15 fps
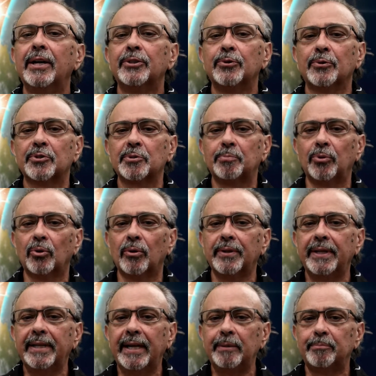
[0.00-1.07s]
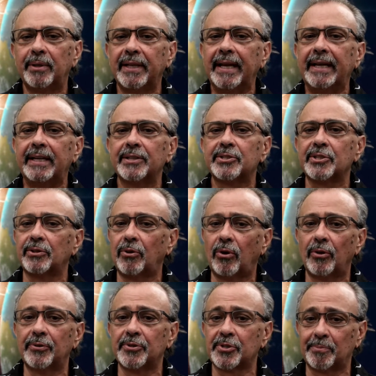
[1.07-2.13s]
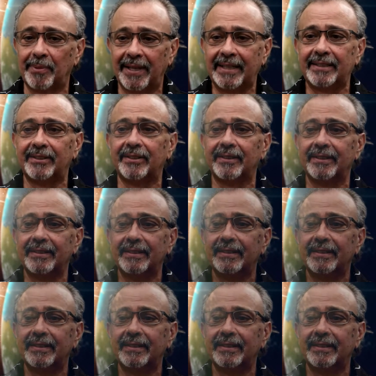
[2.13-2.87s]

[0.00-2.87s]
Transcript: to explore the 8 planets in all their splendor.